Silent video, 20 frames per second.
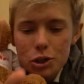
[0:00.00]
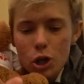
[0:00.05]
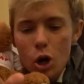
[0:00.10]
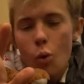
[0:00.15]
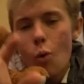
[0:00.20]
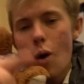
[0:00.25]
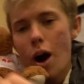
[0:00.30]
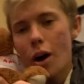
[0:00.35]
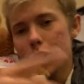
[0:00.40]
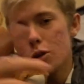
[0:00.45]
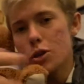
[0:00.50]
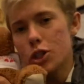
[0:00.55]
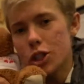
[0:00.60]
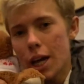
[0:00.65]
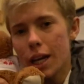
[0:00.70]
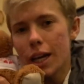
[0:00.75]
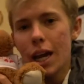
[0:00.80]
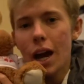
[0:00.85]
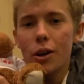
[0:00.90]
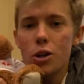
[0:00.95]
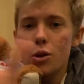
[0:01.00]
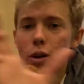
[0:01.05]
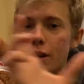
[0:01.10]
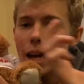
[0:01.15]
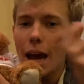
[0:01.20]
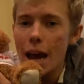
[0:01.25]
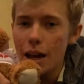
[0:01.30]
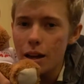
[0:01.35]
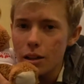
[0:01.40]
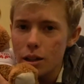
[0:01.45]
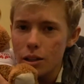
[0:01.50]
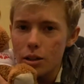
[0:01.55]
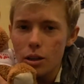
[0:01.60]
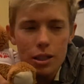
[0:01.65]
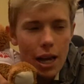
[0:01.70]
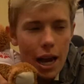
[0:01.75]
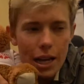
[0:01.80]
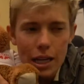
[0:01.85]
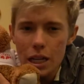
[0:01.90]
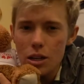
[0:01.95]
So, while you check out, you can add a little
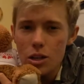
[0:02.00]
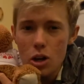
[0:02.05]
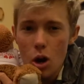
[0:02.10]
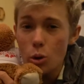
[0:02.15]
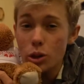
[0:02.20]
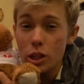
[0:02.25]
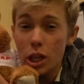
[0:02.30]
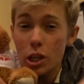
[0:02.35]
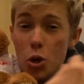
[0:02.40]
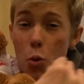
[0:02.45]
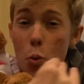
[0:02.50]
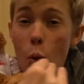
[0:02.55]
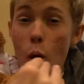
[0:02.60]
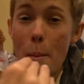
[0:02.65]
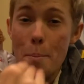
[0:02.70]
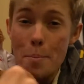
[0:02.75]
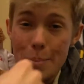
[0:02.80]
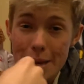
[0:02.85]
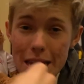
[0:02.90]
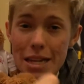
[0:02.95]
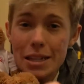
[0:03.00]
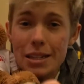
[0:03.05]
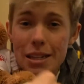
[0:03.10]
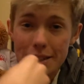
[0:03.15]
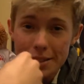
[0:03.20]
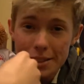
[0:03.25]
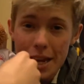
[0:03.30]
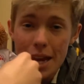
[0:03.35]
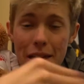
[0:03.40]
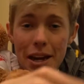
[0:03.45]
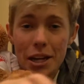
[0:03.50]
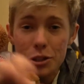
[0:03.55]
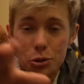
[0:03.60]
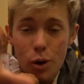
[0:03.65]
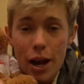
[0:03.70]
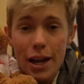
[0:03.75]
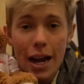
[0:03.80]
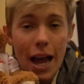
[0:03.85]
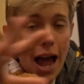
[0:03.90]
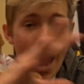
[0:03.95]
tiny note that you want me to say. That is
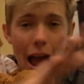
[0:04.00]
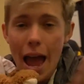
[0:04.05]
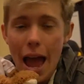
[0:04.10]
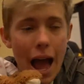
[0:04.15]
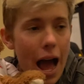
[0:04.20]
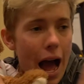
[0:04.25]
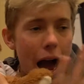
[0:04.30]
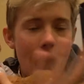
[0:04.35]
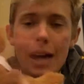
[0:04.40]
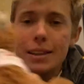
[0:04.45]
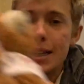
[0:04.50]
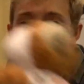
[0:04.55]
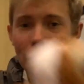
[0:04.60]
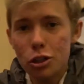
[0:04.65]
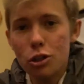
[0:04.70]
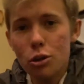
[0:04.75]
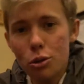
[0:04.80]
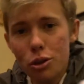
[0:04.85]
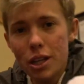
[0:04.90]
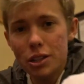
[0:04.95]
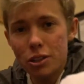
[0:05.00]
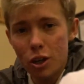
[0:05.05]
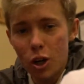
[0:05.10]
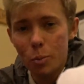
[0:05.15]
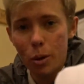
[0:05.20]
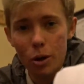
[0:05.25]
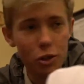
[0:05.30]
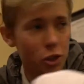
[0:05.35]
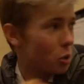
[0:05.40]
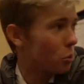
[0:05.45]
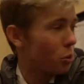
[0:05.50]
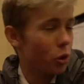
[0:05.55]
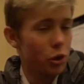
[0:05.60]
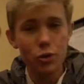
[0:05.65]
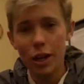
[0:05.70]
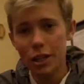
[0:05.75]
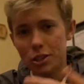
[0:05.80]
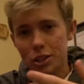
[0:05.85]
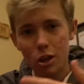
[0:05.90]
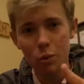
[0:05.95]
right. I like to do things that are personable.
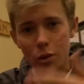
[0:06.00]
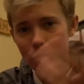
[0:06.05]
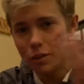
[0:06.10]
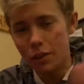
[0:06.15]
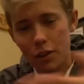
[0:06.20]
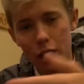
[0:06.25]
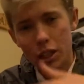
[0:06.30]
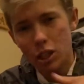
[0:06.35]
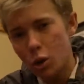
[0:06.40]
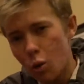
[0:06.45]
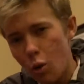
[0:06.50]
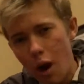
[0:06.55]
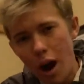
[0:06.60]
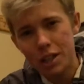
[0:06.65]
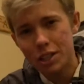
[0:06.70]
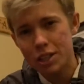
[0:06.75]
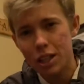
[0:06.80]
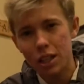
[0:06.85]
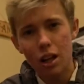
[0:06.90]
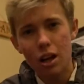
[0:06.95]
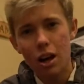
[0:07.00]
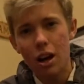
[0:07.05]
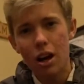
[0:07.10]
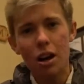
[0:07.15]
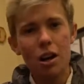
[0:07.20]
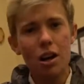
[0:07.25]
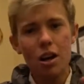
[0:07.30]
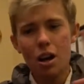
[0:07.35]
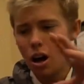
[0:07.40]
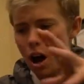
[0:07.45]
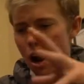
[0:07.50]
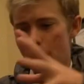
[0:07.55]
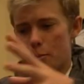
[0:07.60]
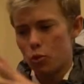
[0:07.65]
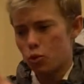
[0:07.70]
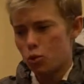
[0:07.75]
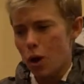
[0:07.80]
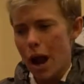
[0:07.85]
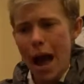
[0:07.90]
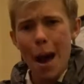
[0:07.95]
You guys know we've done like the Guaczilla
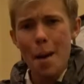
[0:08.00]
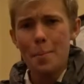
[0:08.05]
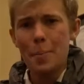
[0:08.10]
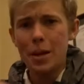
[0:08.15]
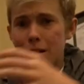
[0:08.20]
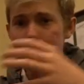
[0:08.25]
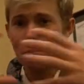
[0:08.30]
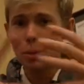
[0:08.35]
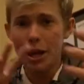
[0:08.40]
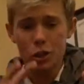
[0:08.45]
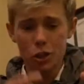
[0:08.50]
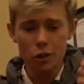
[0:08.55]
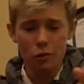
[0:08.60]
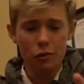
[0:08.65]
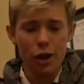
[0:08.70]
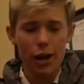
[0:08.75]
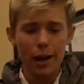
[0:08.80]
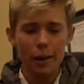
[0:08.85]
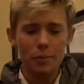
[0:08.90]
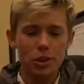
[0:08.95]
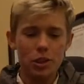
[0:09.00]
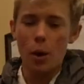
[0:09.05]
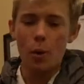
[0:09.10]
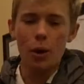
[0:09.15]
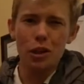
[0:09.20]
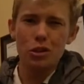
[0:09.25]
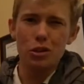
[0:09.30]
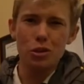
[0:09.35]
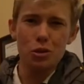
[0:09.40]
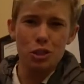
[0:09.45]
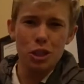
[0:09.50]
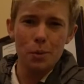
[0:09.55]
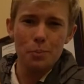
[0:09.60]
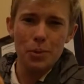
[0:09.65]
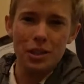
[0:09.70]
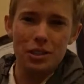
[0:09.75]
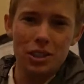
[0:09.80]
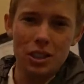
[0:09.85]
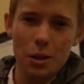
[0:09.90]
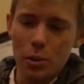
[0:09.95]
um, wrap in picture frames. I wanted to do
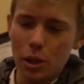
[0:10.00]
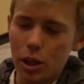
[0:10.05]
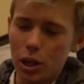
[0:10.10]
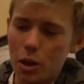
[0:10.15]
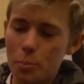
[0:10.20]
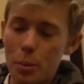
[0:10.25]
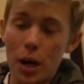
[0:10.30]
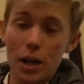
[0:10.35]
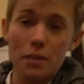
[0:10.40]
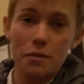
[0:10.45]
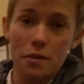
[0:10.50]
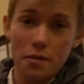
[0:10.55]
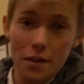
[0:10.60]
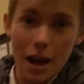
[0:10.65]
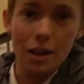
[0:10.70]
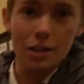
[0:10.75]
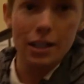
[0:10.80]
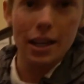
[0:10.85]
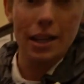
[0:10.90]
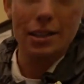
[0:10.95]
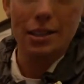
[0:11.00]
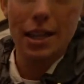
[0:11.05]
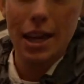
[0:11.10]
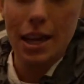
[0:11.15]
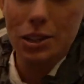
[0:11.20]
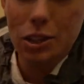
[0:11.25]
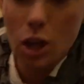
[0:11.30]
something similar, but for Valentine's Day.